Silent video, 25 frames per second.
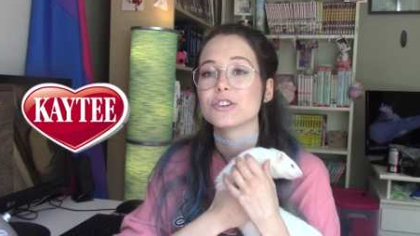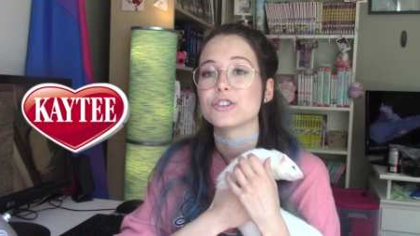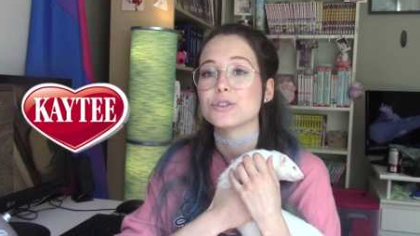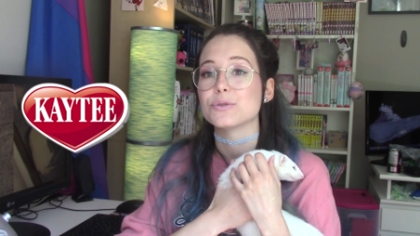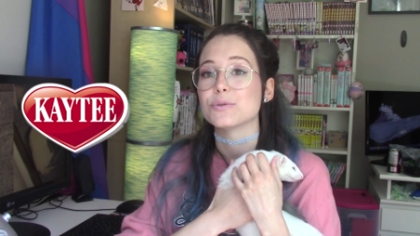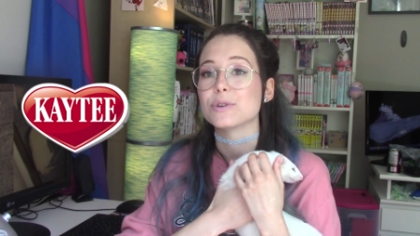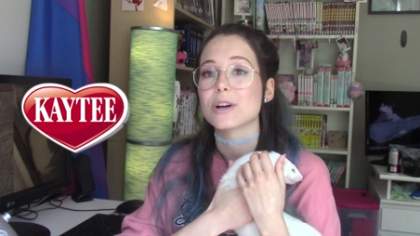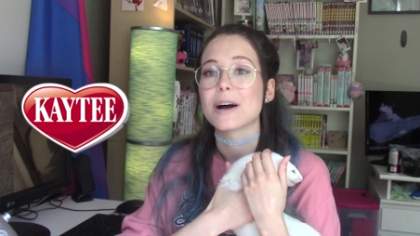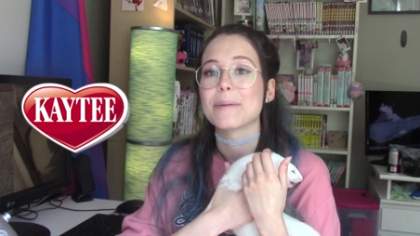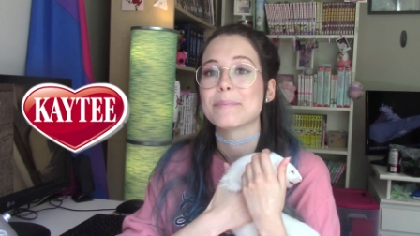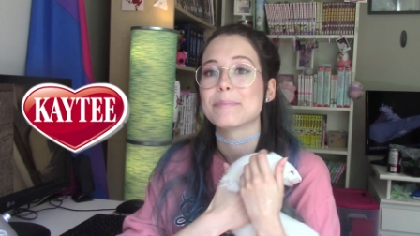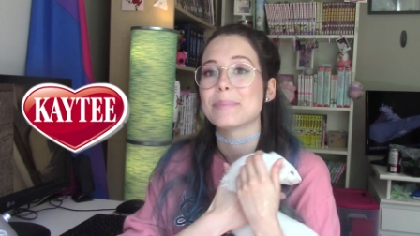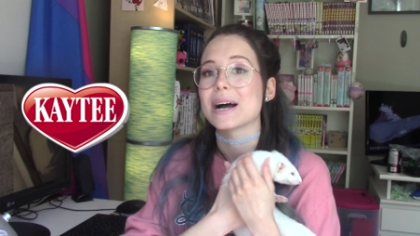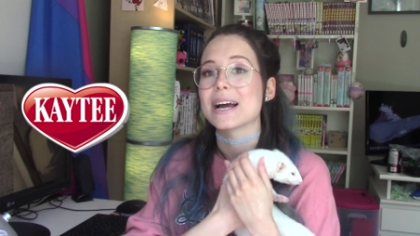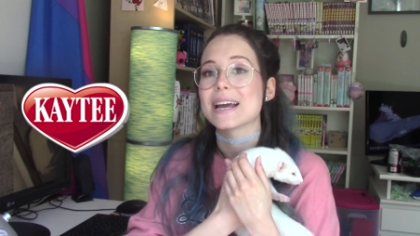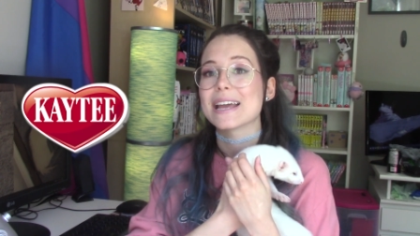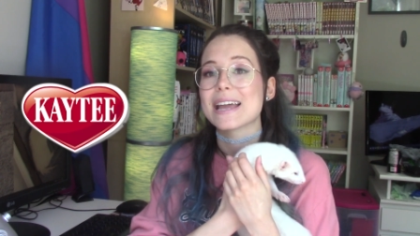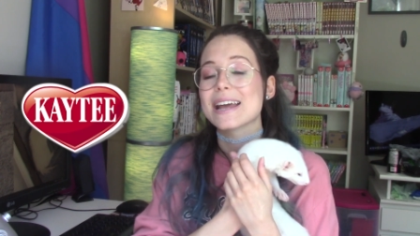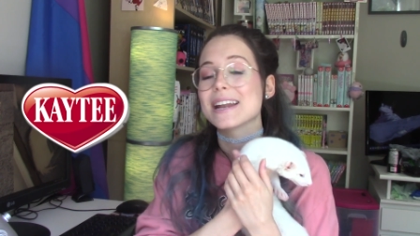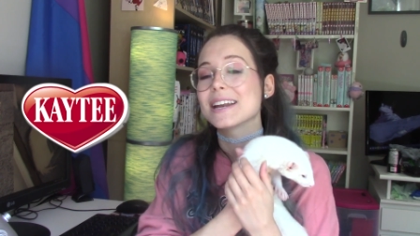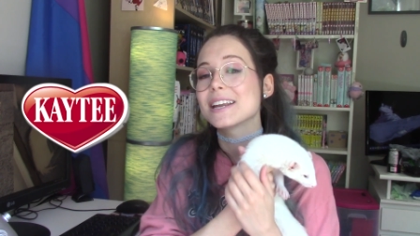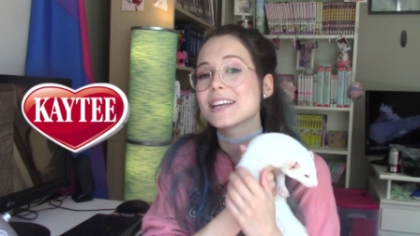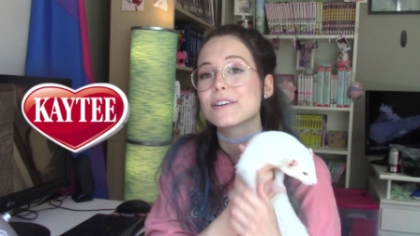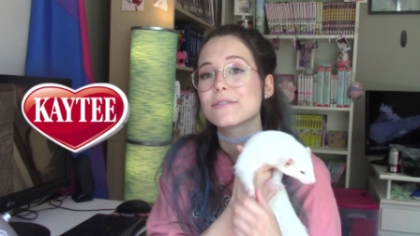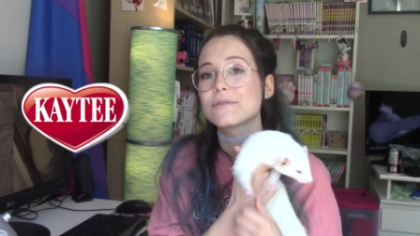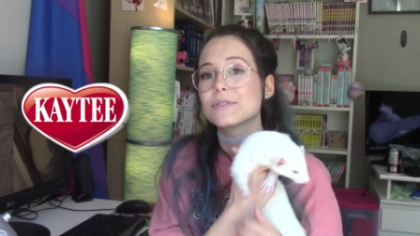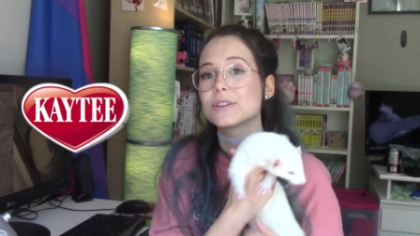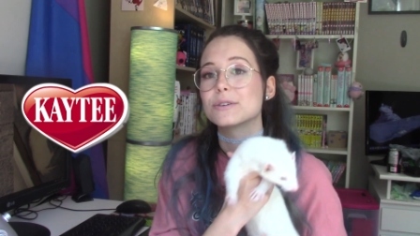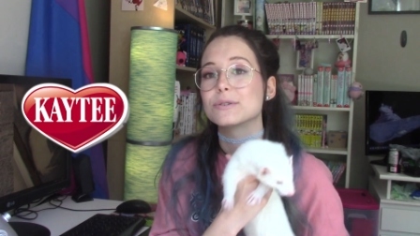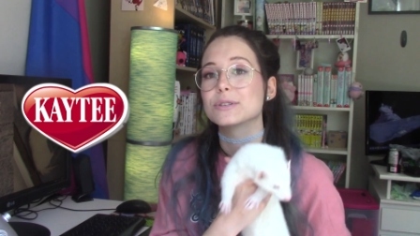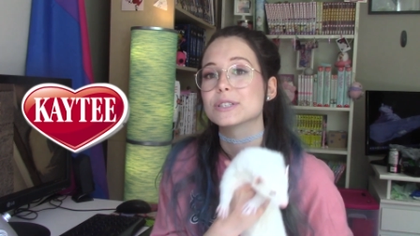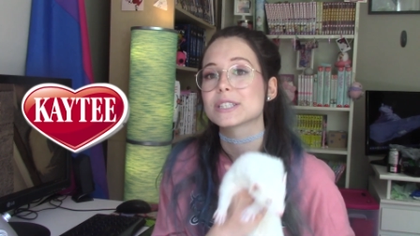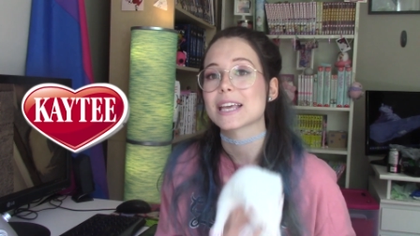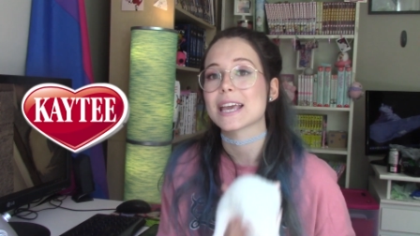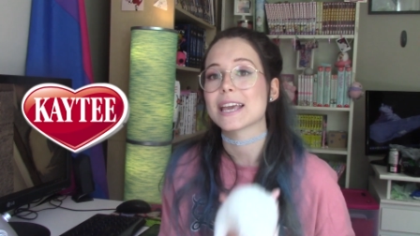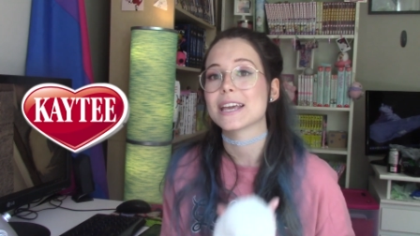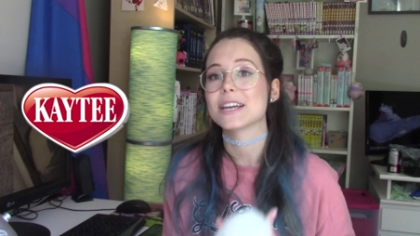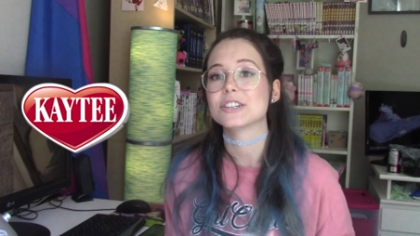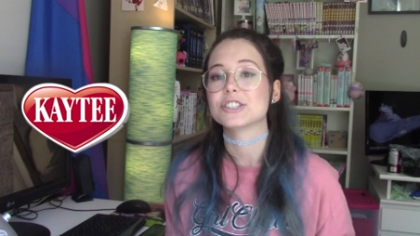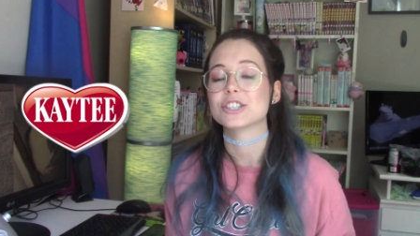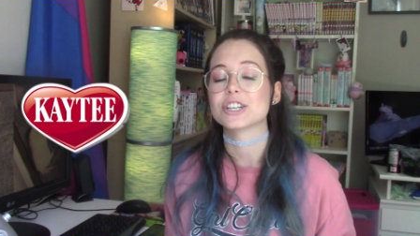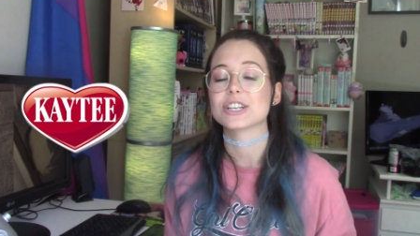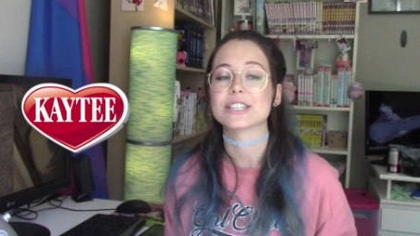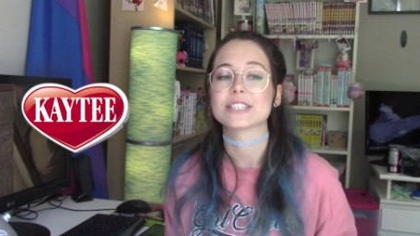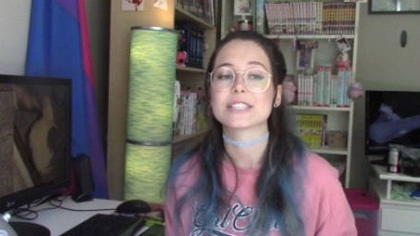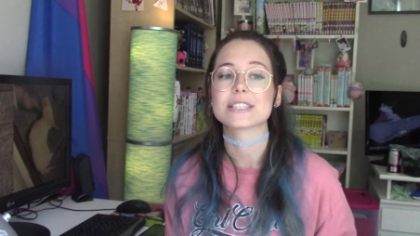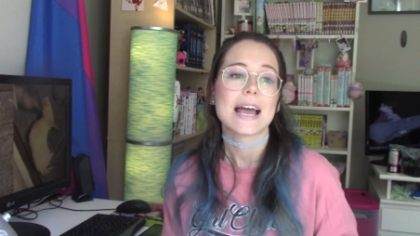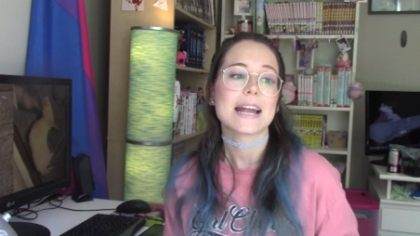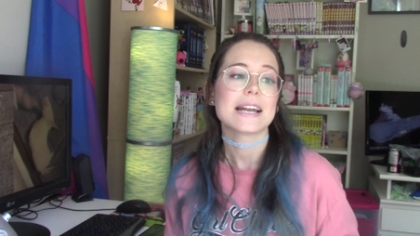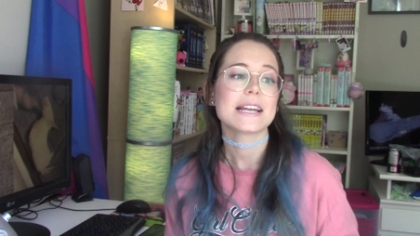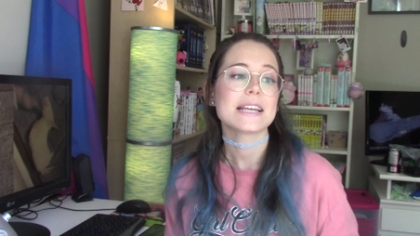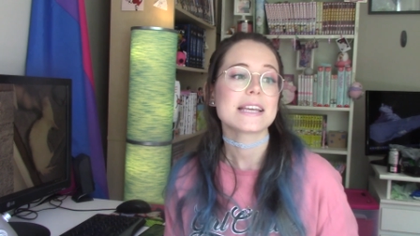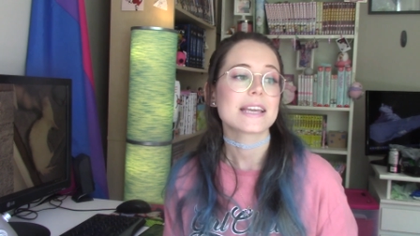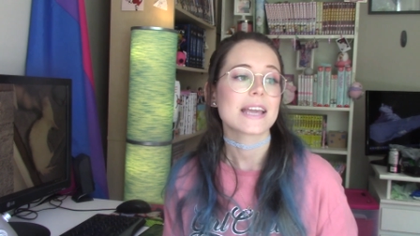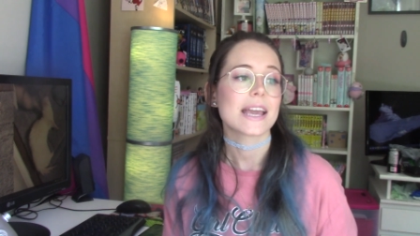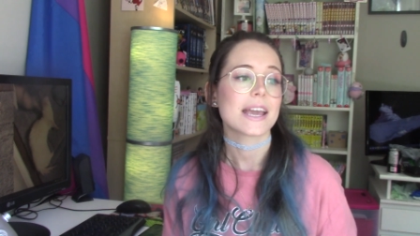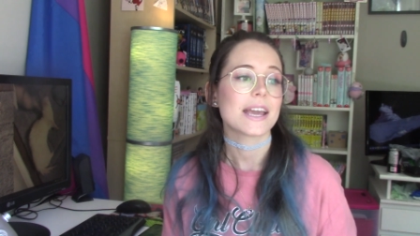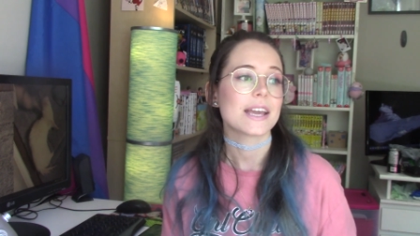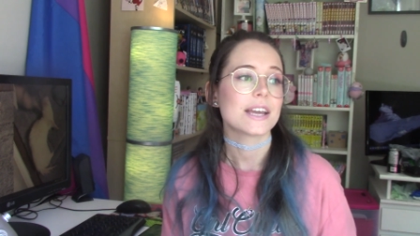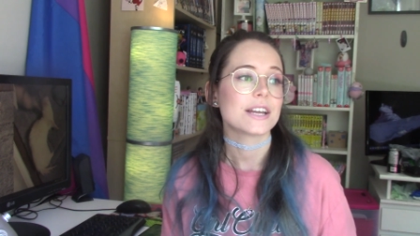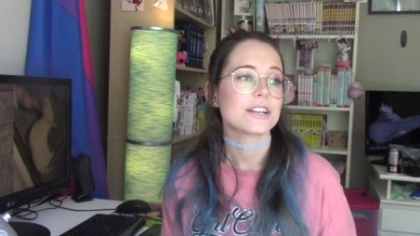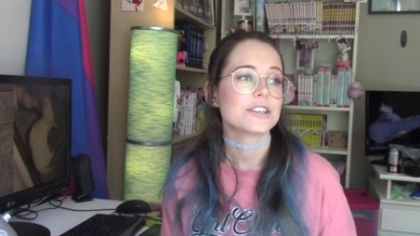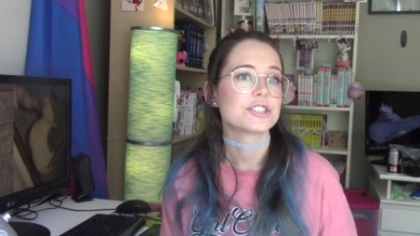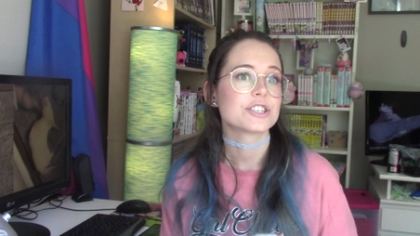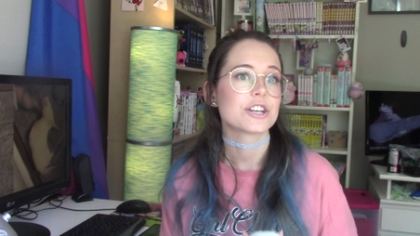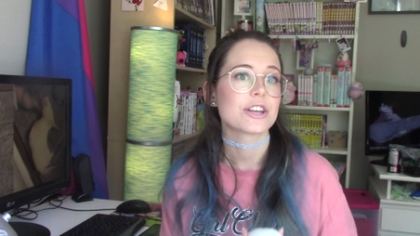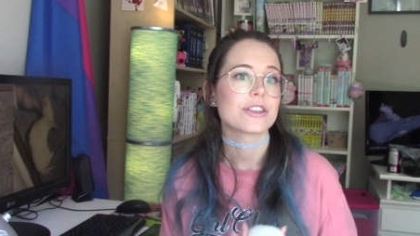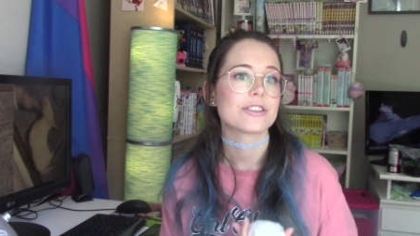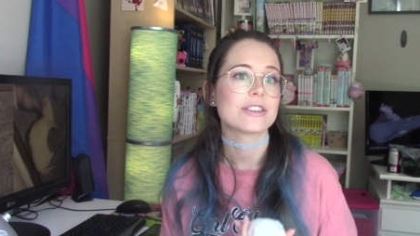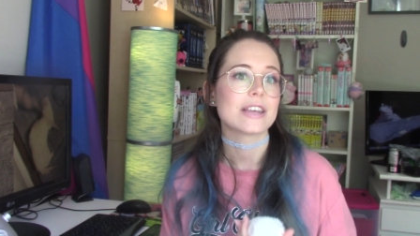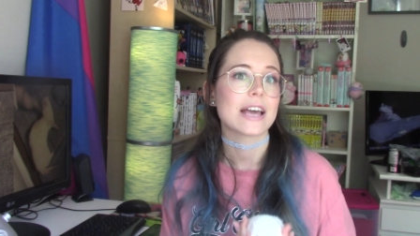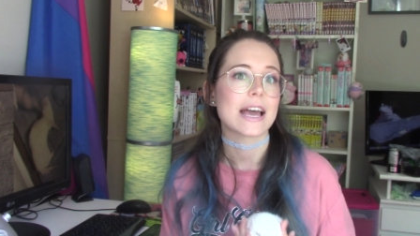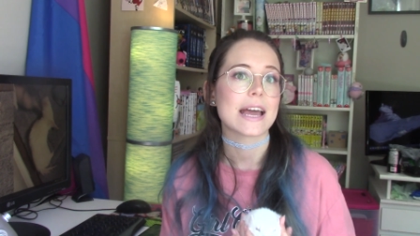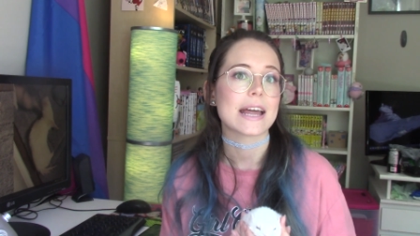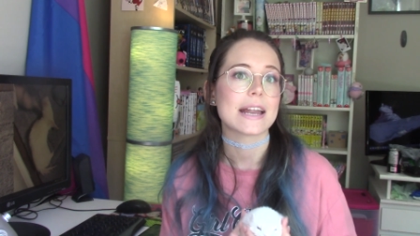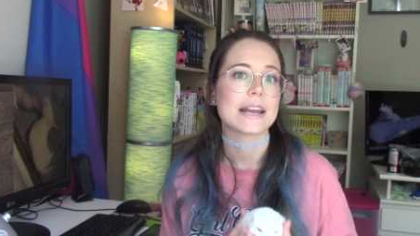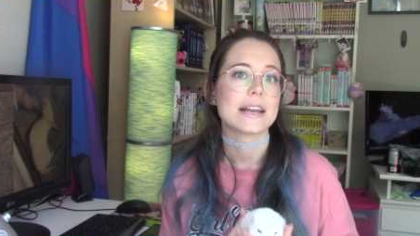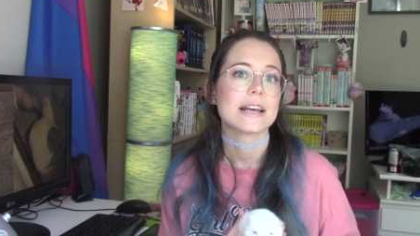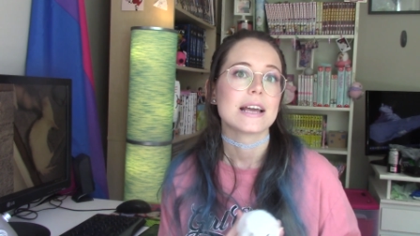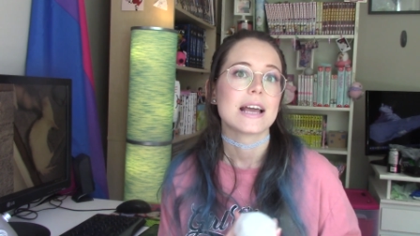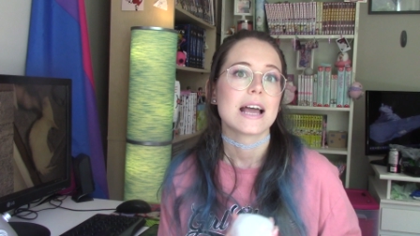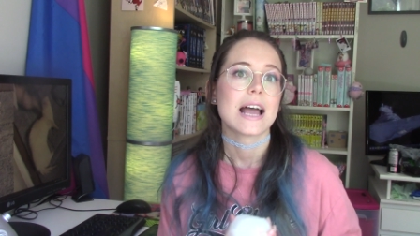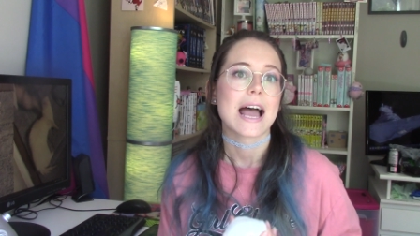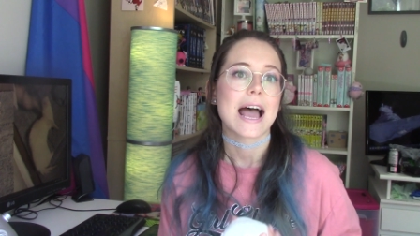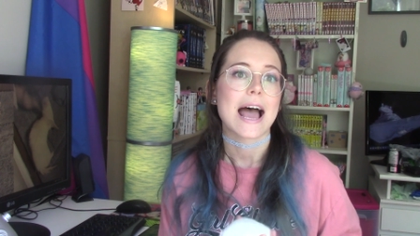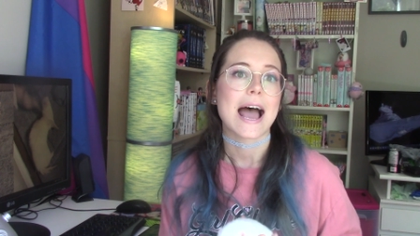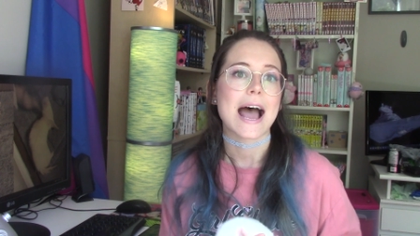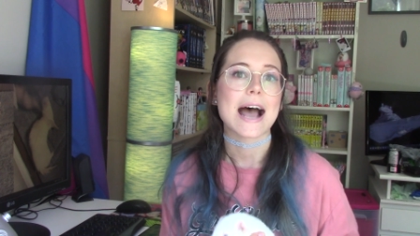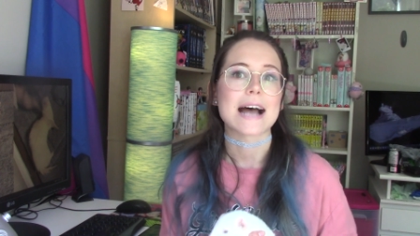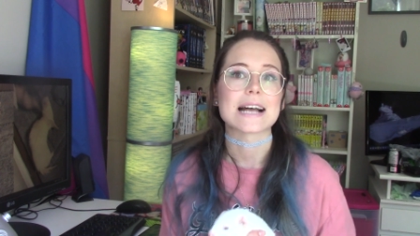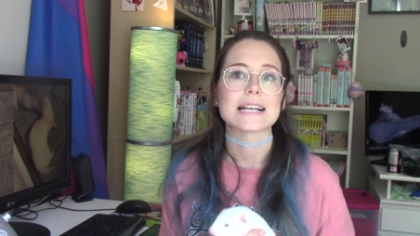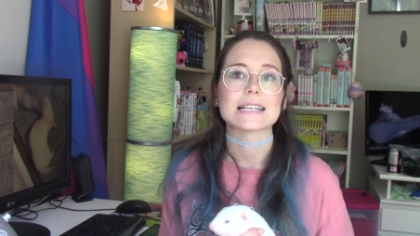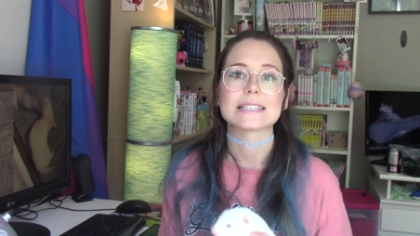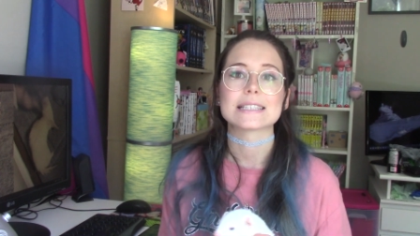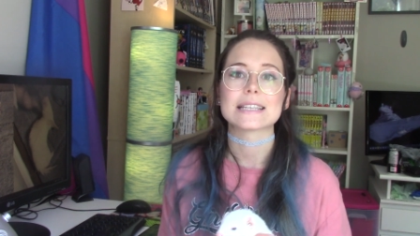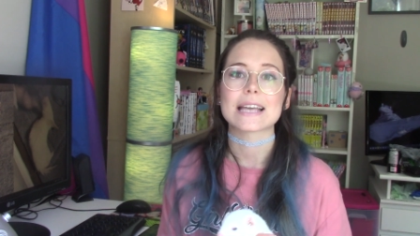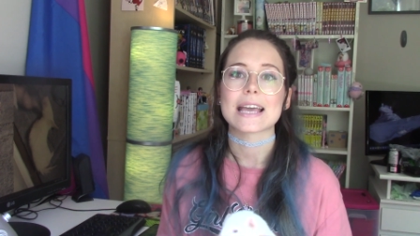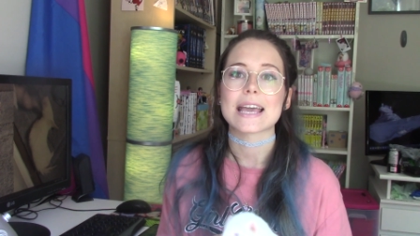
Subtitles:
Do not buy any of those cages. Any cage that has